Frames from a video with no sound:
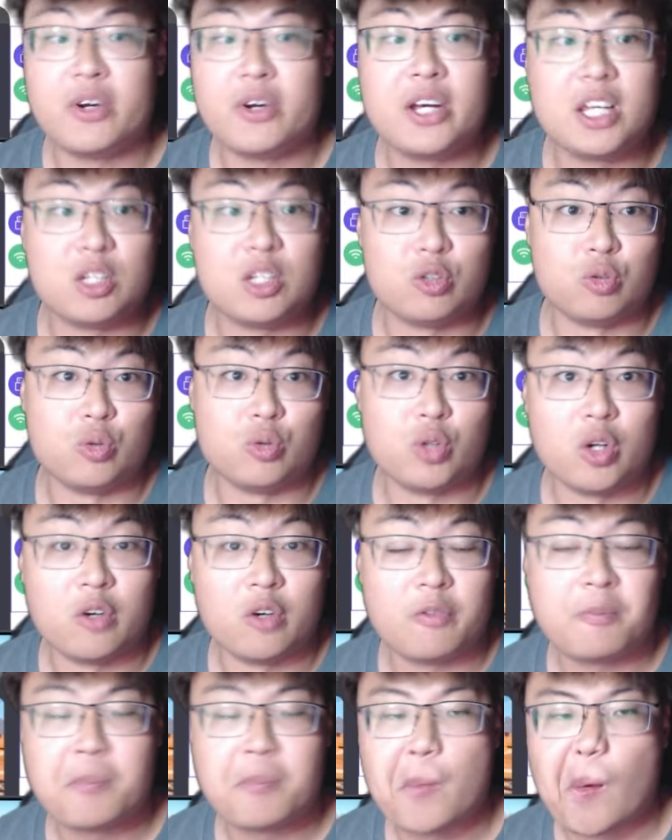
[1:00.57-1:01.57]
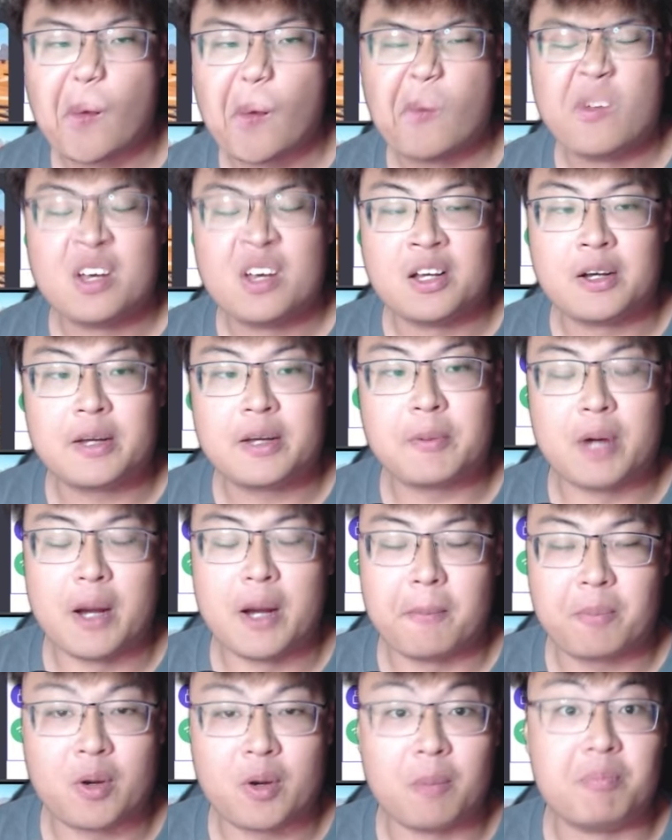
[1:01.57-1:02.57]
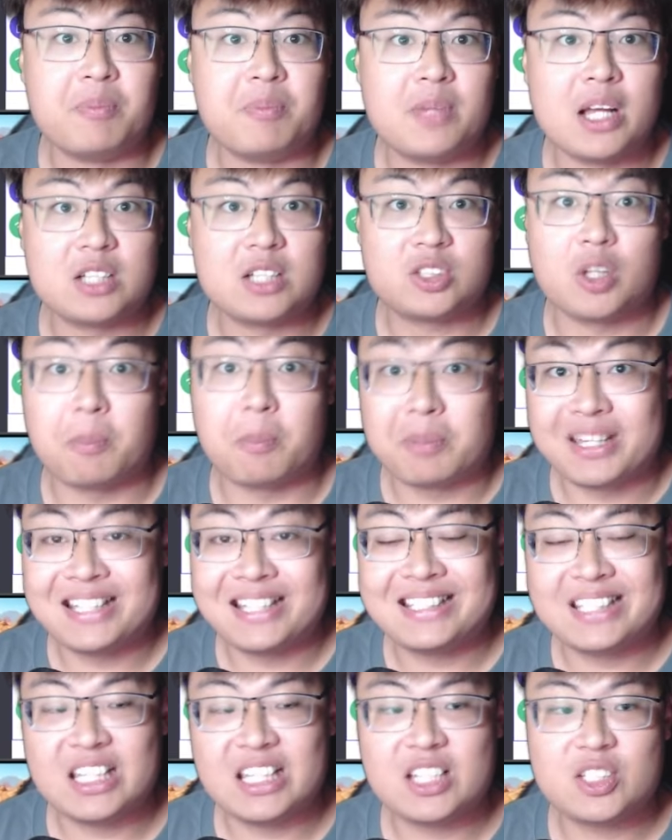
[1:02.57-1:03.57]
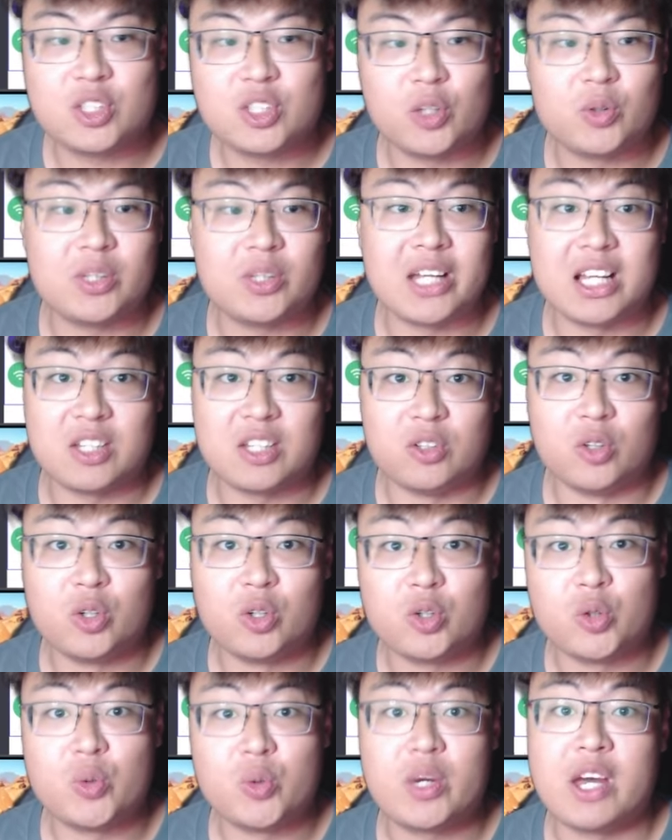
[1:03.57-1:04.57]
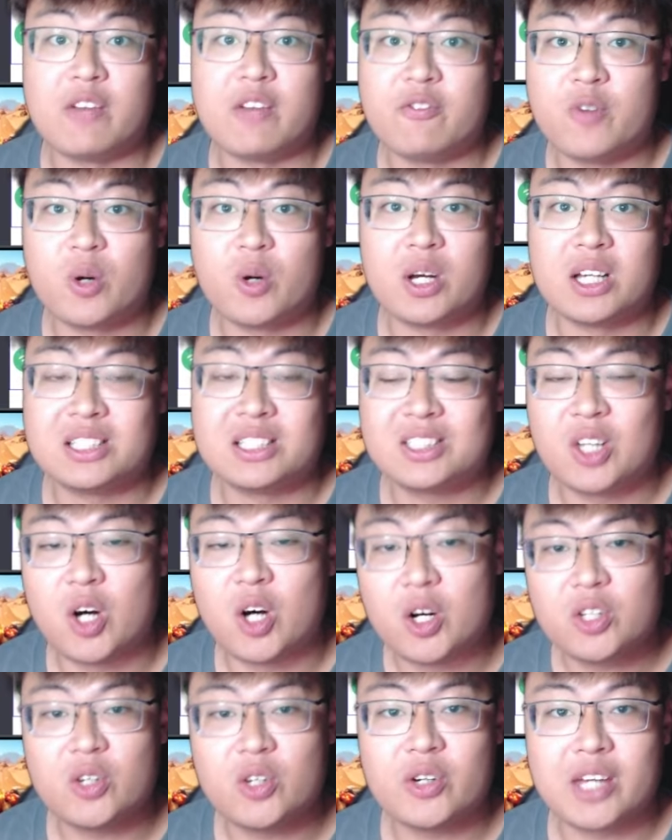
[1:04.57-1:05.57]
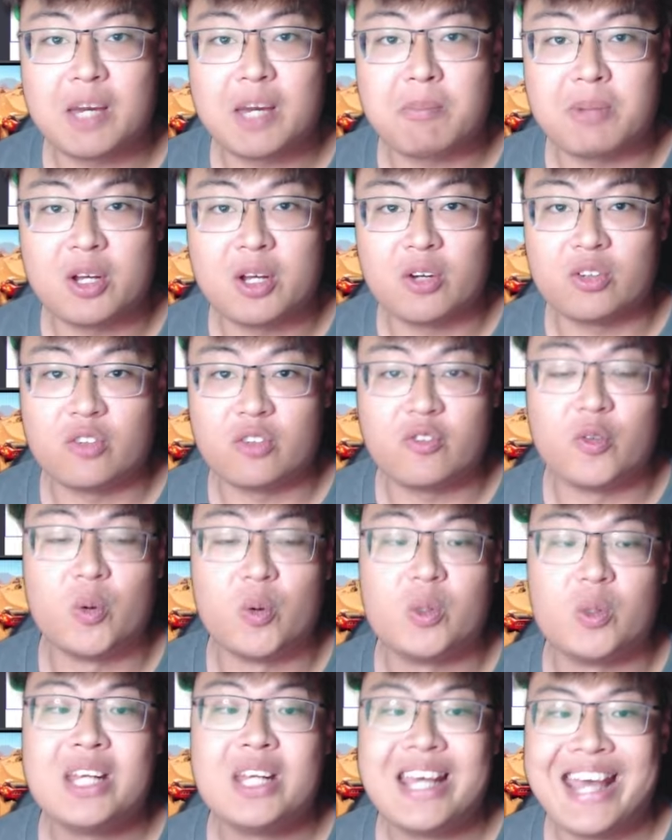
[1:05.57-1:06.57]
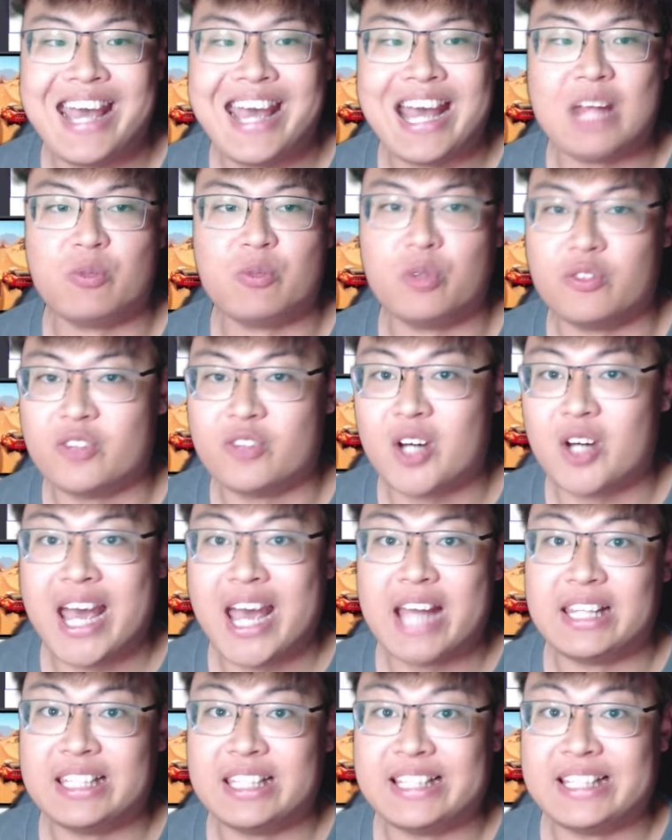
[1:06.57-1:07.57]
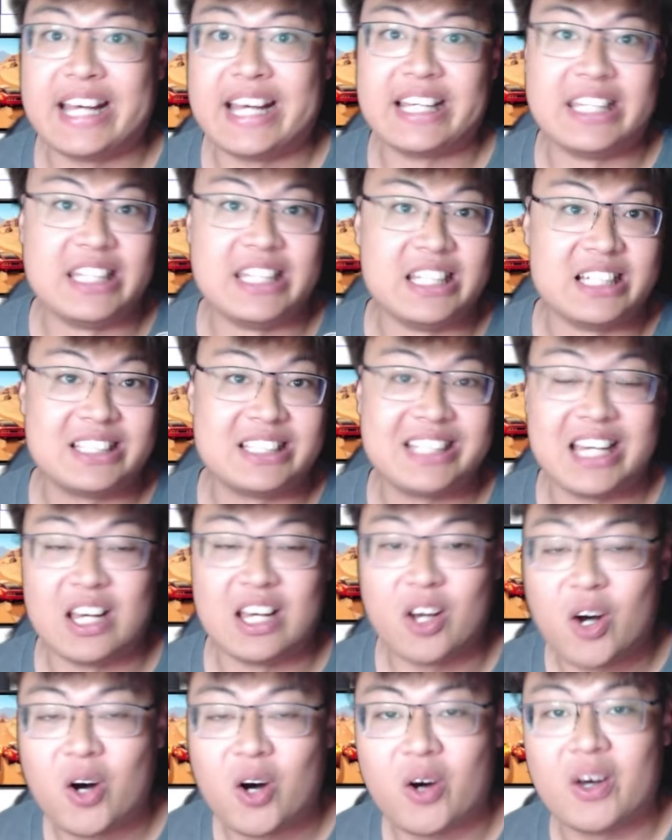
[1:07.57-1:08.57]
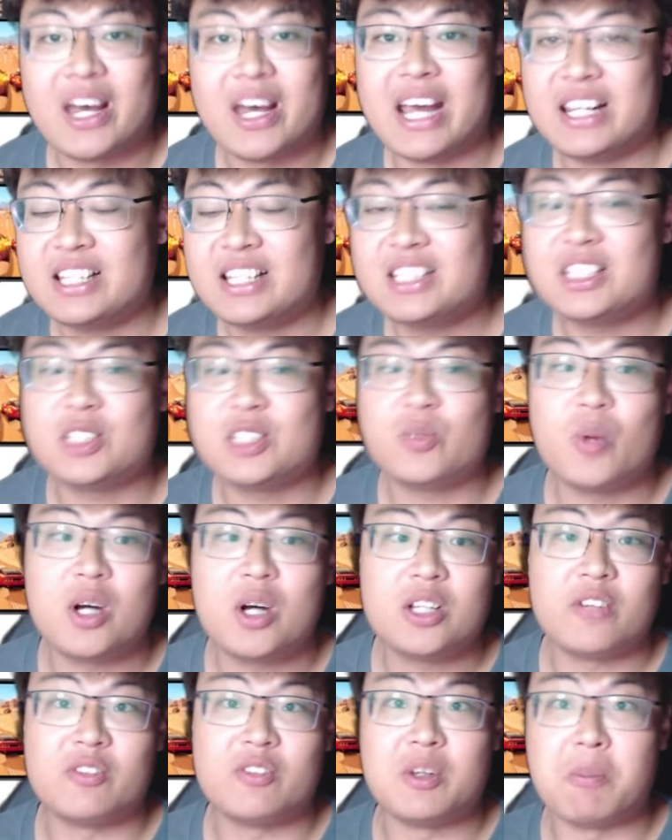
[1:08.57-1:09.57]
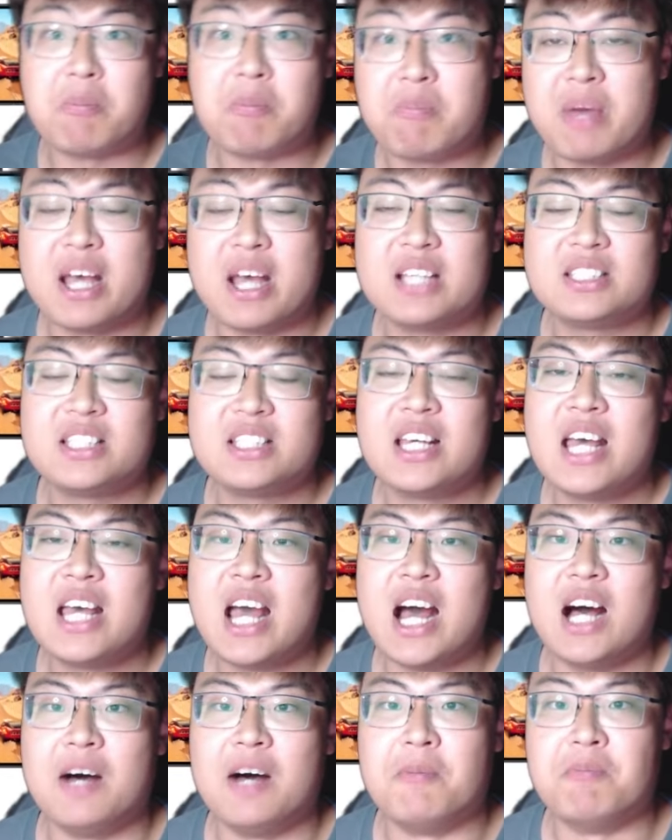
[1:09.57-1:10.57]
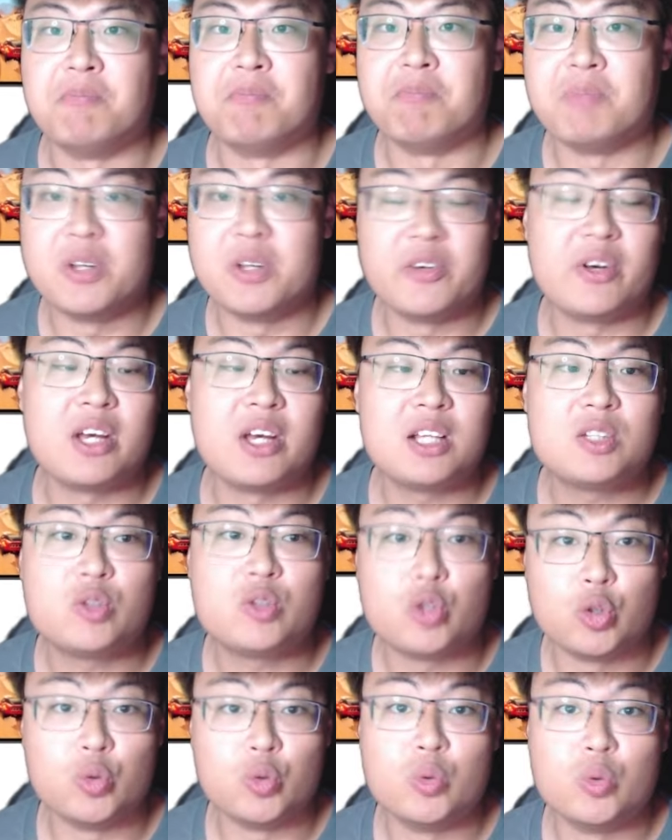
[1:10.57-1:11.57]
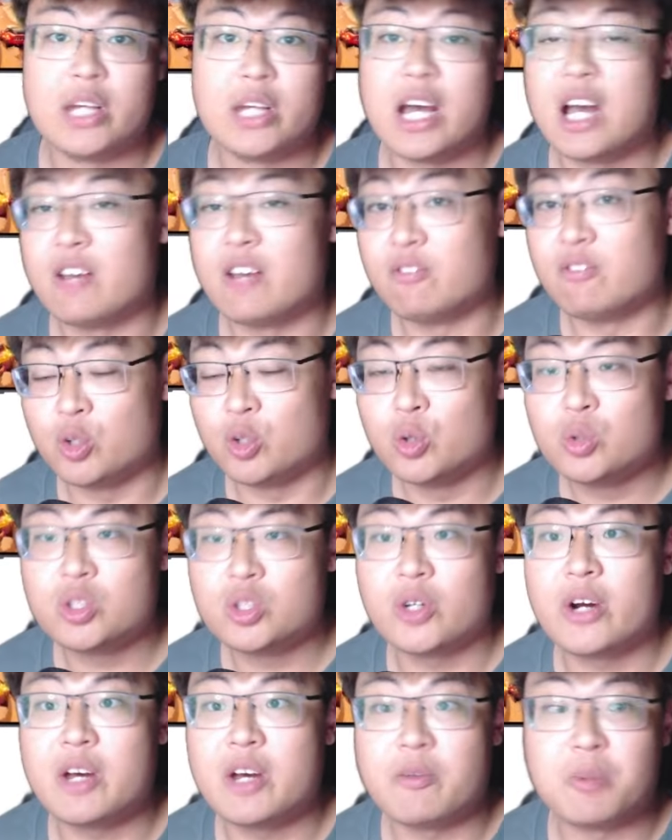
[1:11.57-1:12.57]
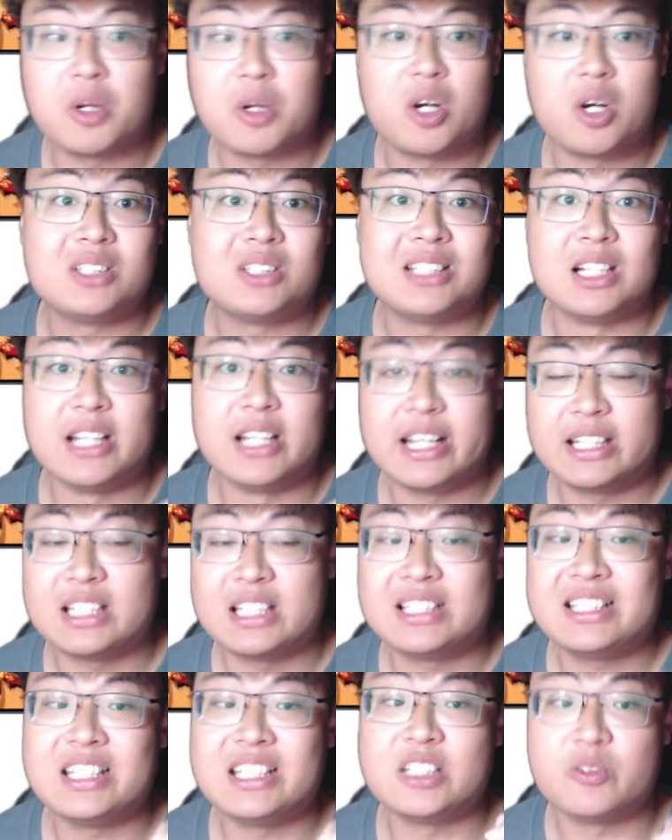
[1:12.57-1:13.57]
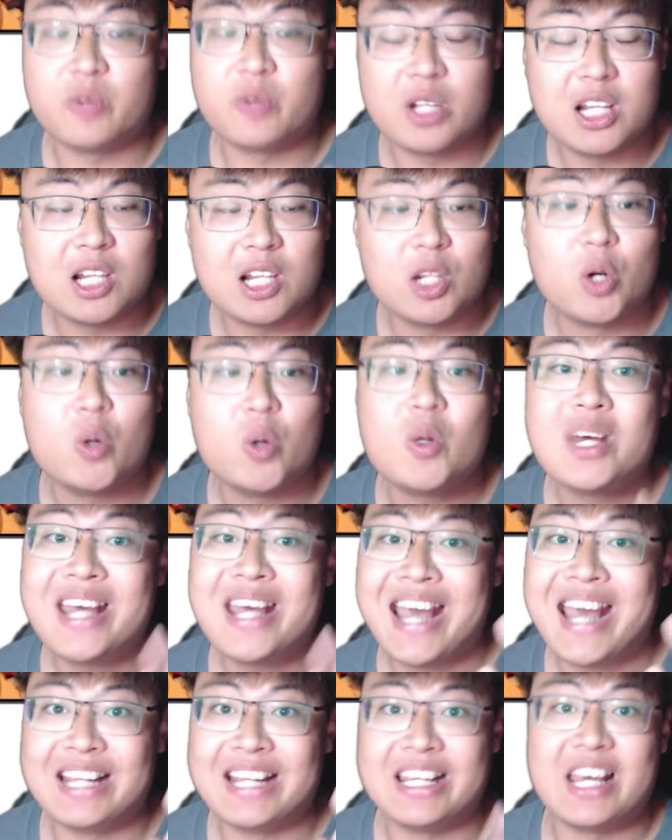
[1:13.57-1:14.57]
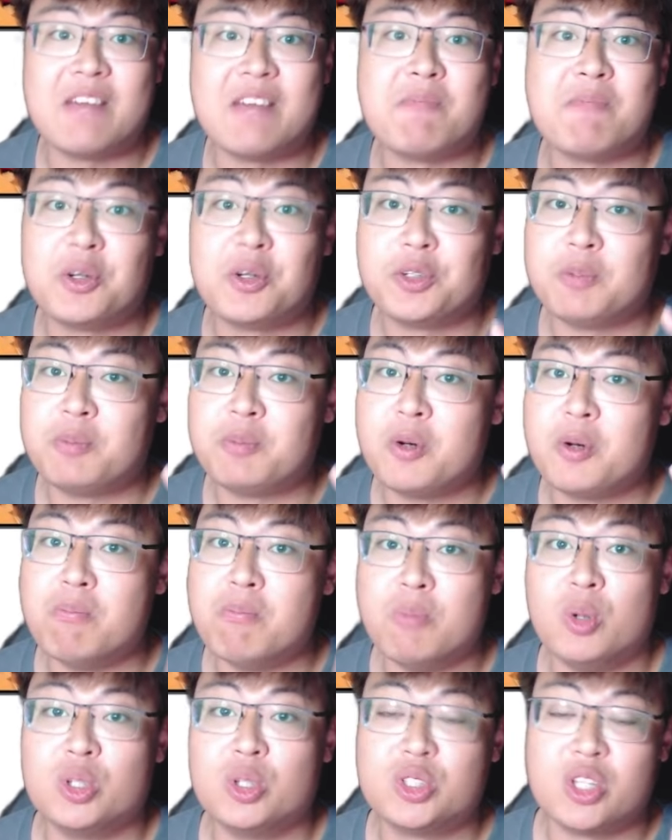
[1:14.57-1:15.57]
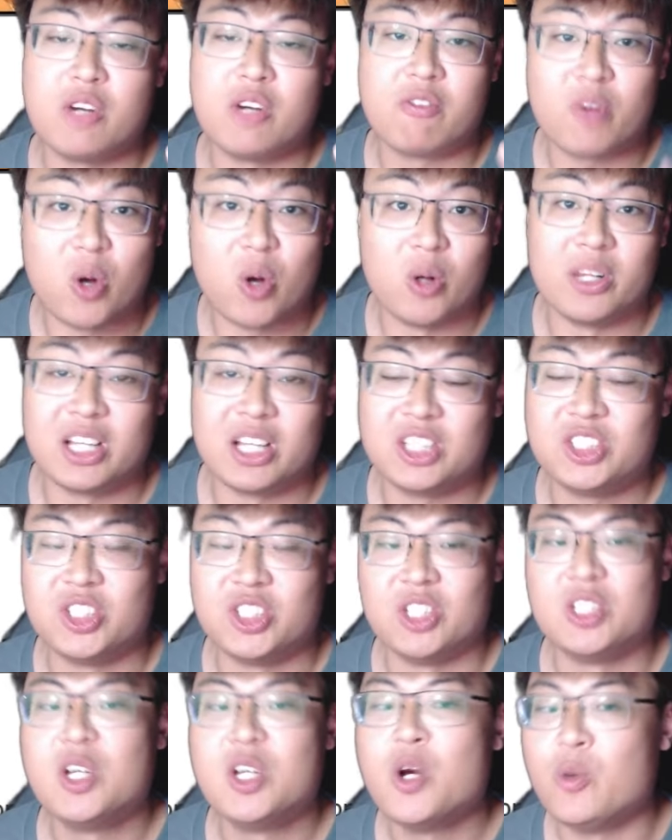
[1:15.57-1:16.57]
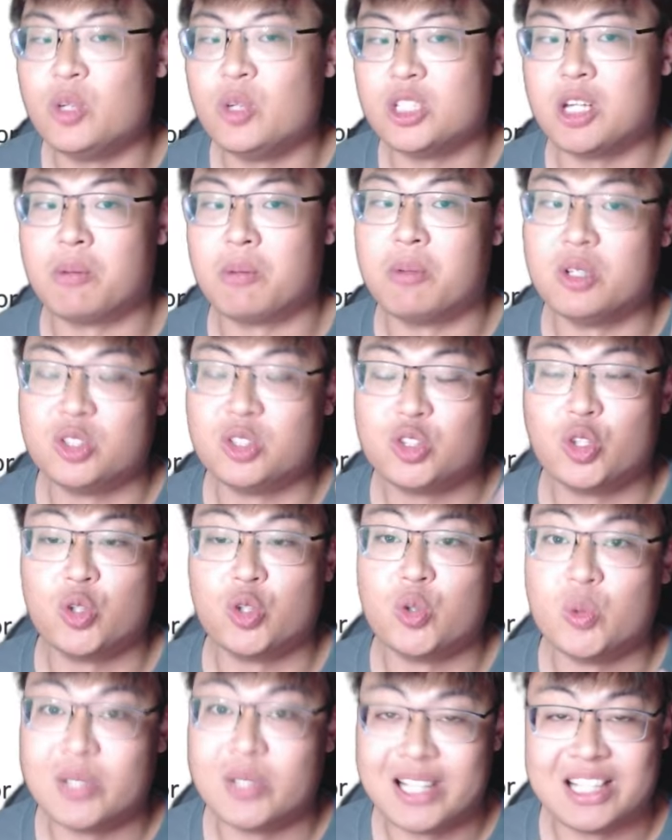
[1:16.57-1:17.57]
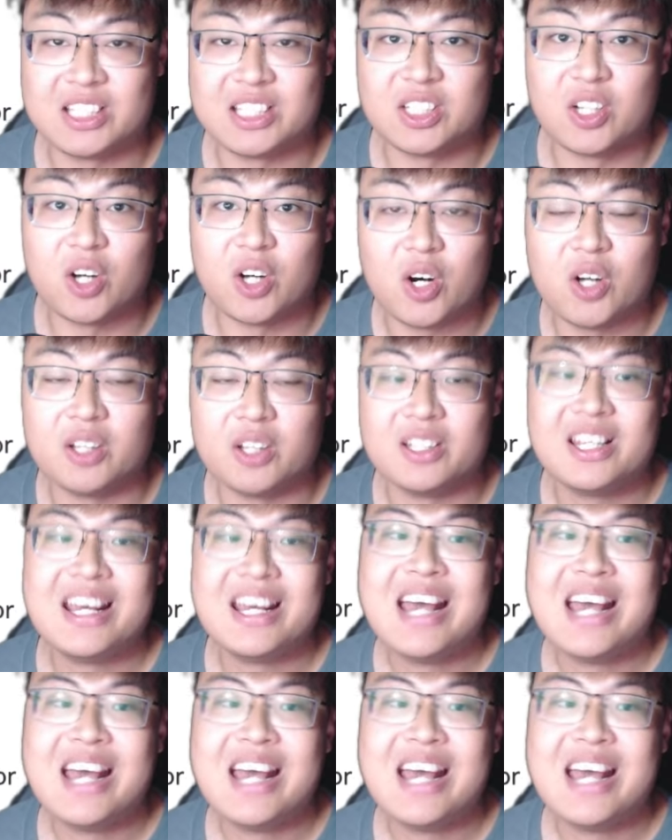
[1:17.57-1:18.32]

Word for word: it to your desktop PC, so that you know, you can focus on your gameplay on your phone and without any lagginess at all. And this is one of the best mirroring tool that I've used, alright, because the latency is really low and they have multiple modes of connection, which I'm going to show you later on.